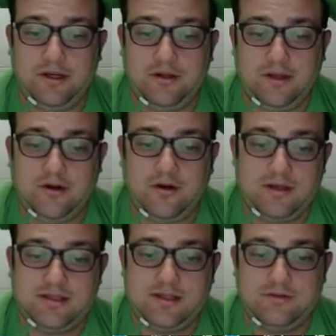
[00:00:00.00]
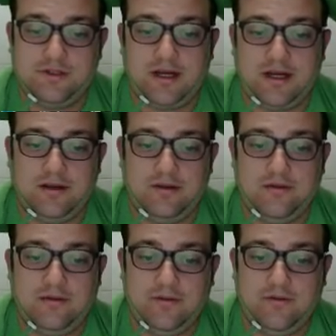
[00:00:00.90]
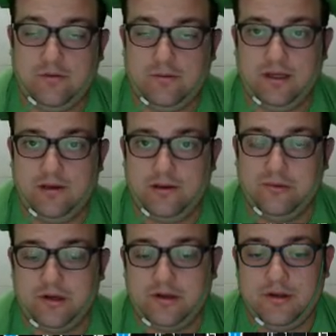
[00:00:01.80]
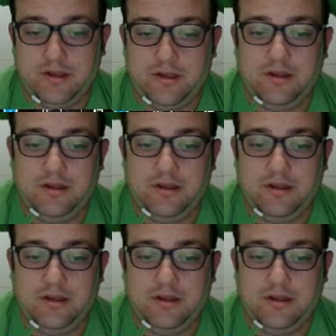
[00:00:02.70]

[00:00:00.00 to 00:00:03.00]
And you can always double check if you have a Korean keyboard.